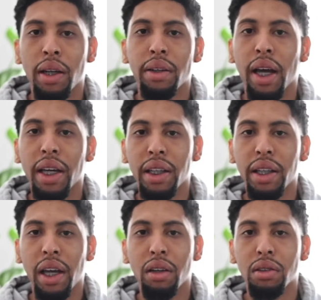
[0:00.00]

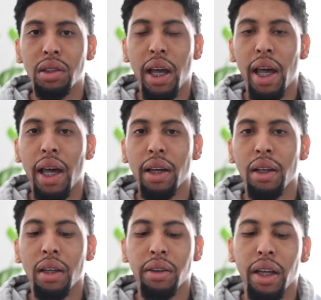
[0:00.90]
Nike Air tag
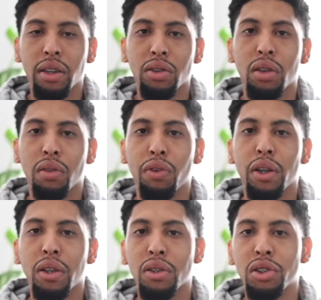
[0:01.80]
that is on the
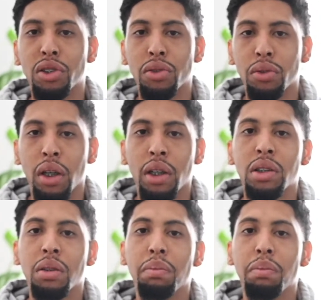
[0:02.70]
front of the shoe to